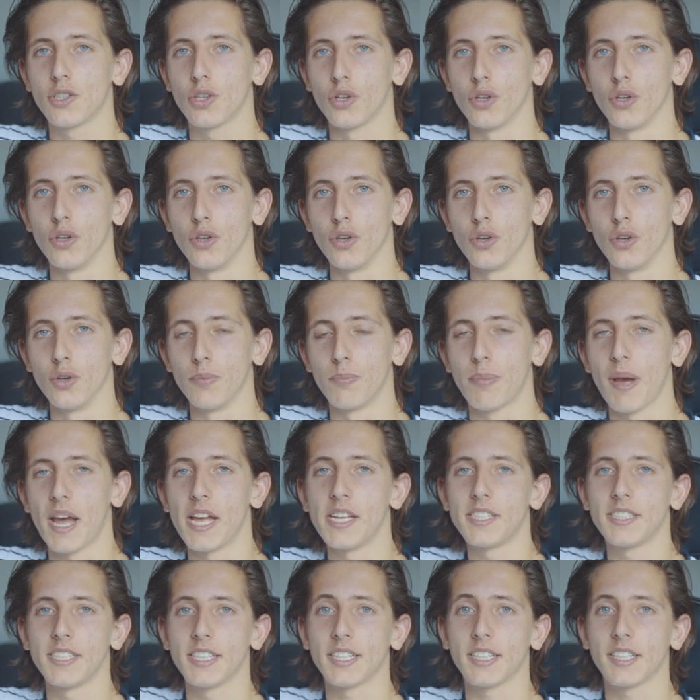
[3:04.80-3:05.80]
to
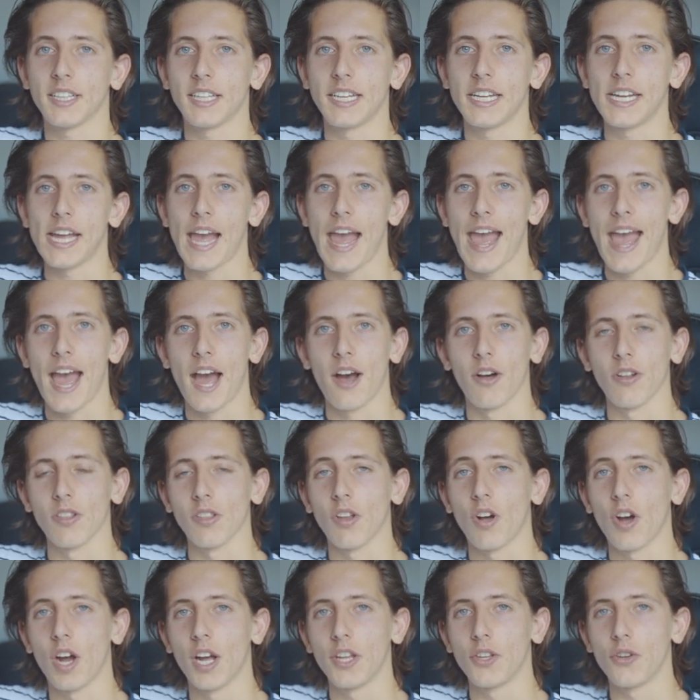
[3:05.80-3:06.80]
basically
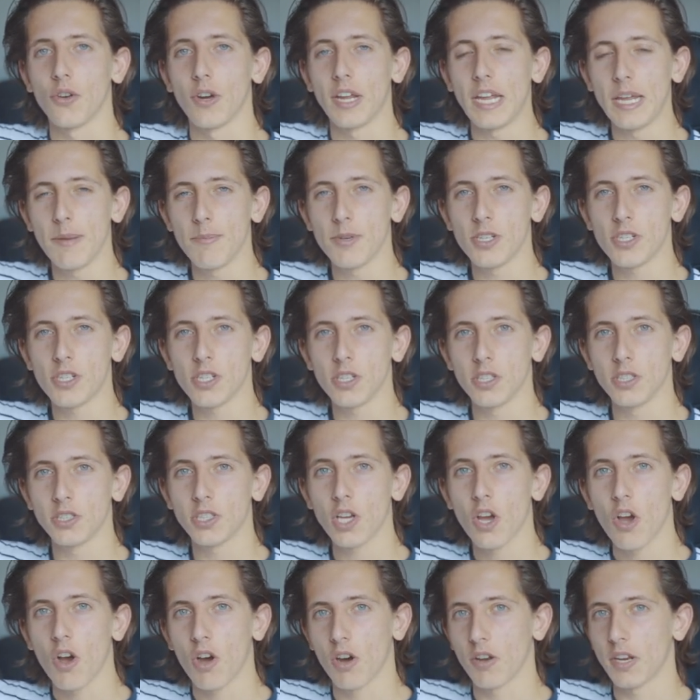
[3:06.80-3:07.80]
outline your images
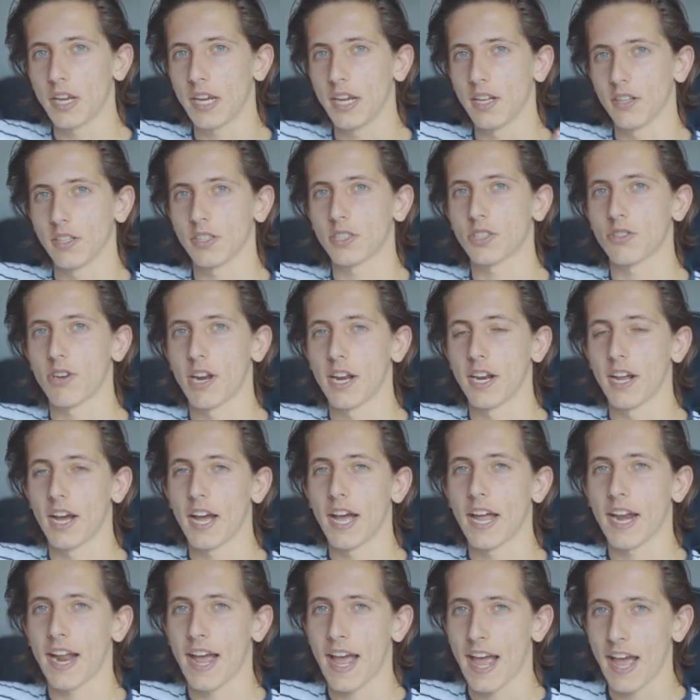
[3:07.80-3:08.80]
on Illustrator.
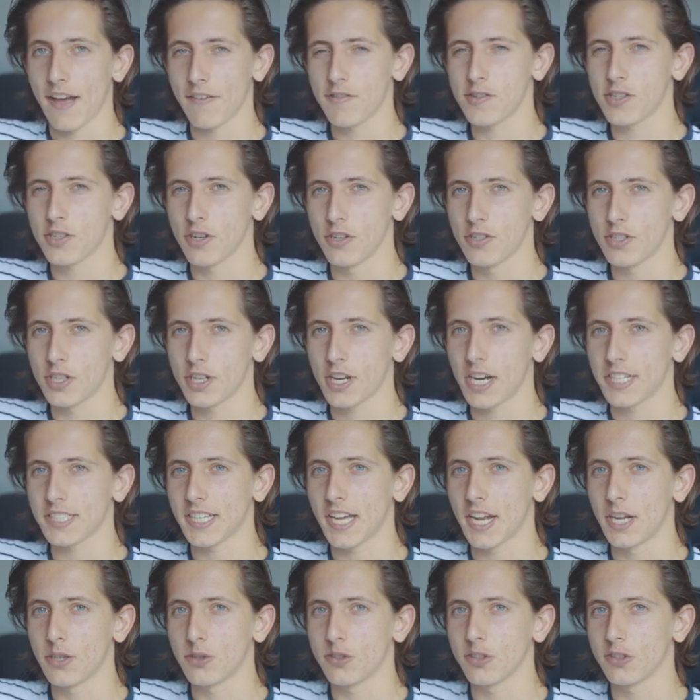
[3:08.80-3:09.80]
And I have showed you guys
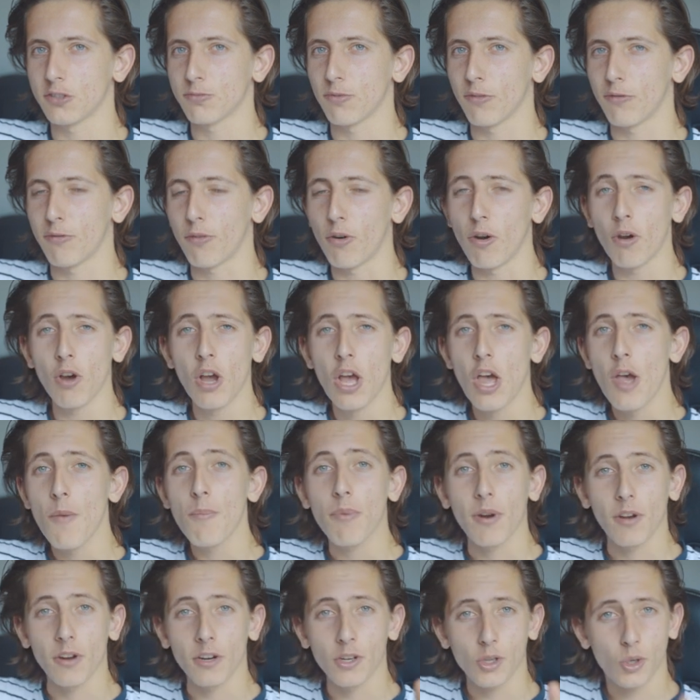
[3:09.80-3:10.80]
how to do this before,
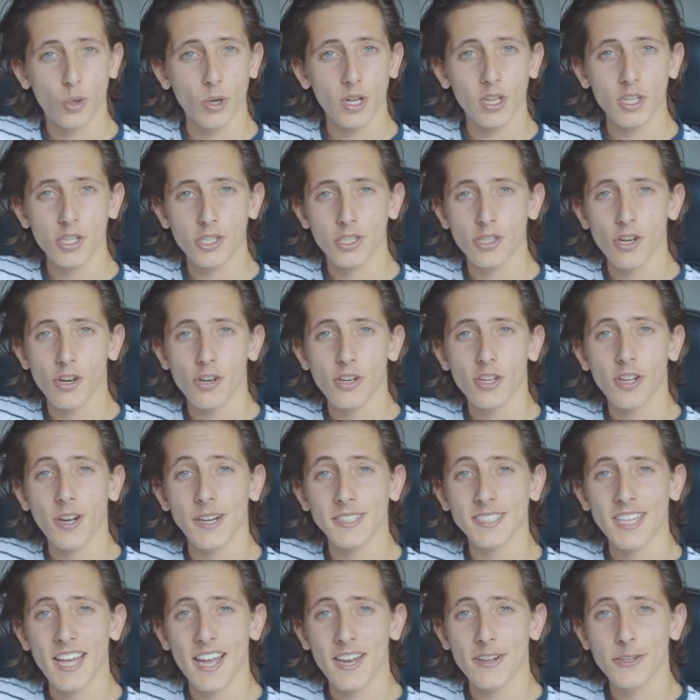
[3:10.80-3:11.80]
but I'm going to quickly show you
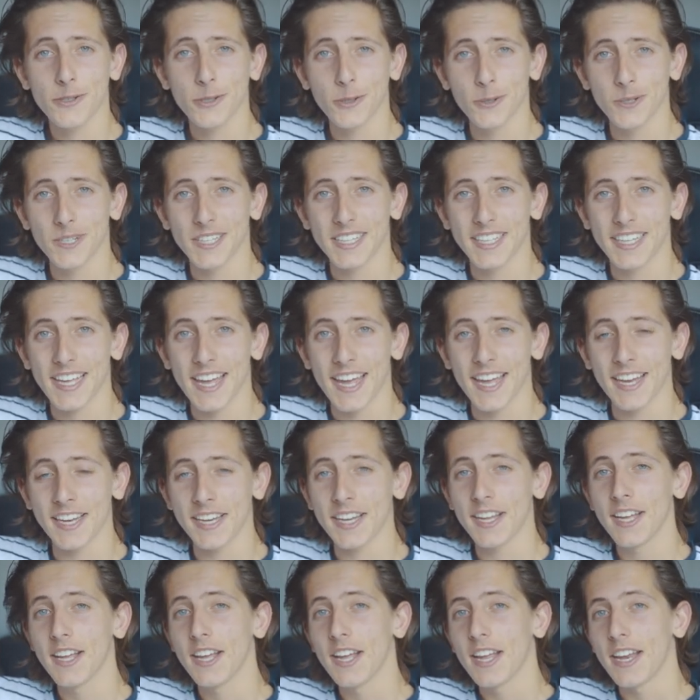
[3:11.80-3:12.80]
guys how to do it
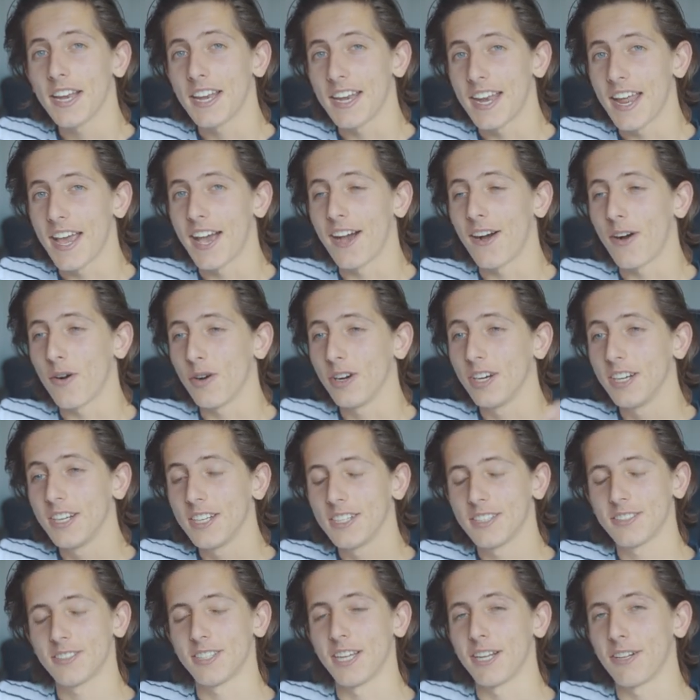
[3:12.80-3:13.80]
again now,
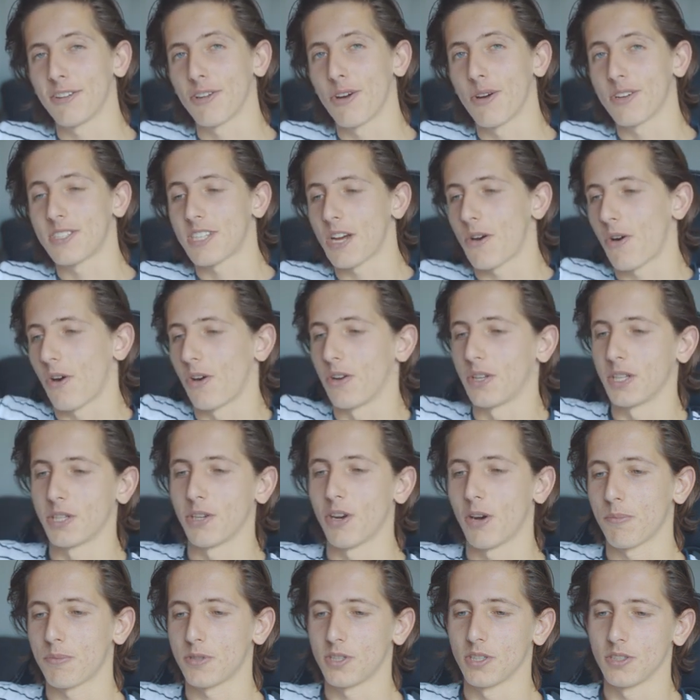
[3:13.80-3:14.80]
seeing though it's our only
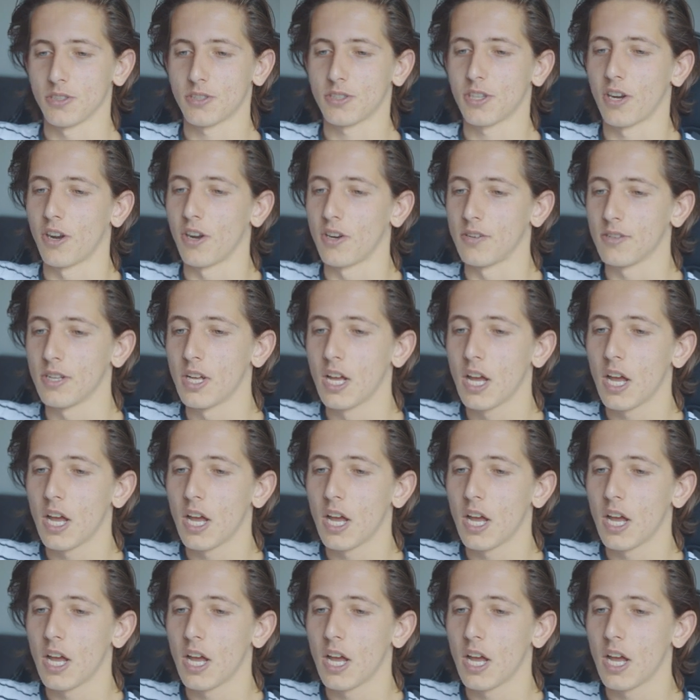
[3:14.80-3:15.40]
option. So